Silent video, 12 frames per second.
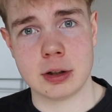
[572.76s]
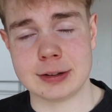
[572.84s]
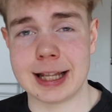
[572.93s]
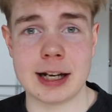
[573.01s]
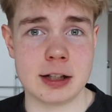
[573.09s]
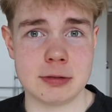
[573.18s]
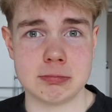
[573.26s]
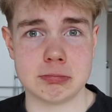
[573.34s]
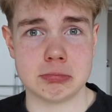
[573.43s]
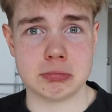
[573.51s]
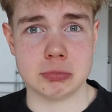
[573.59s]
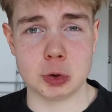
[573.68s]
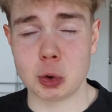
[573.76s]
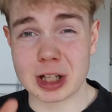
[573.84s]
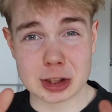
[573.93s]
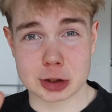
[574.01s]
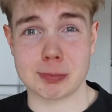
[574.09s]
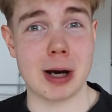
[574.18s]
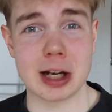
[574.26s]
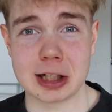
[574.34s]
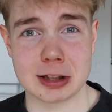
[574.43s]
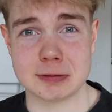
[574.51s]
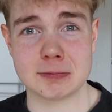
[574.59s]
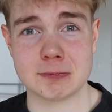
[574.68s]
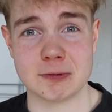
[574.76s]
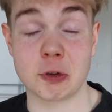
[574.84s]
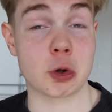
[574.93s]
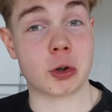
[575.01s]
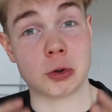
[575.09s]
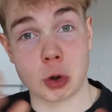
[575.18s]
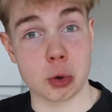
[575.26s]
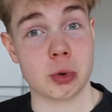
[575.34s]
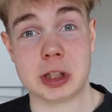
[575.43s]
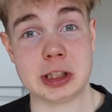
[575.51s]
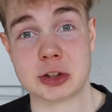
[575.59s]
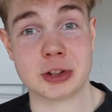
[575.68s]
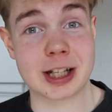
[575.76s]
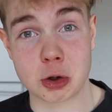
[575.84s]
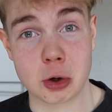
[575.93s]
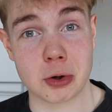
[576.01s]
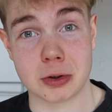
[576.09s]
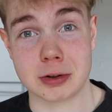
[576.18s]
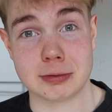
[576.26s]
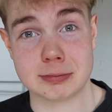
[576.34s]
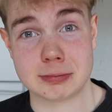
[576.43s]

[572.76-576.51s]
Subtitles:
then you can smile for no reason at all.